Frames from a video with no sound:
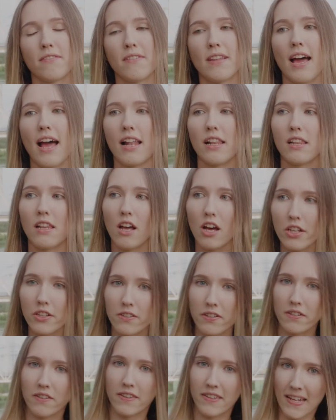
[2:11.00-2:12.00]
a
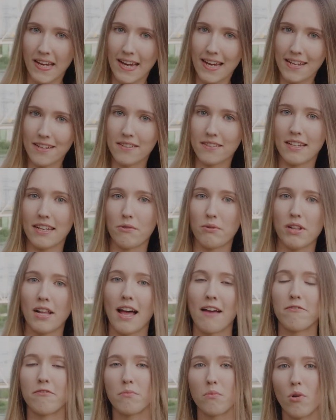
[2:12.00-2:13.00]
lot there. They will
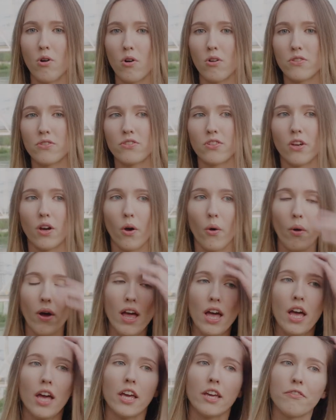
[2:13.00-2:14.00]
have more, so
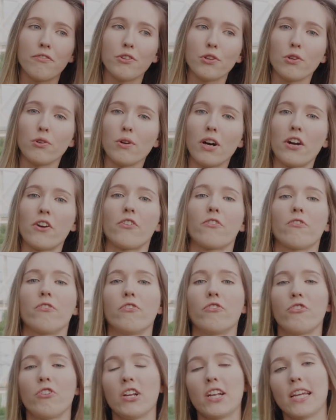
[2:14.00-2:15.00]
if you are
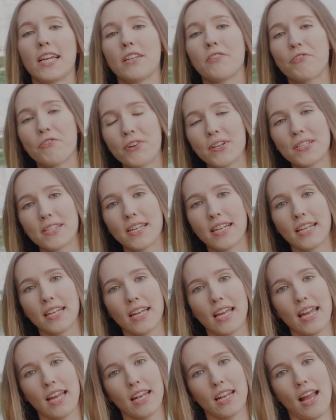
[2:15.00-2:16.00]
really
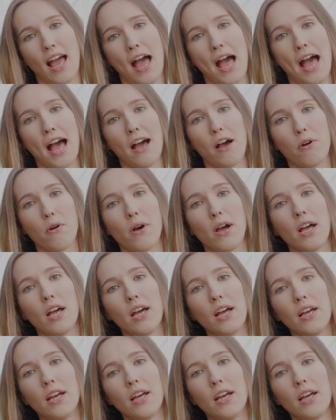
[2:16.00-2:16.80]
interested in how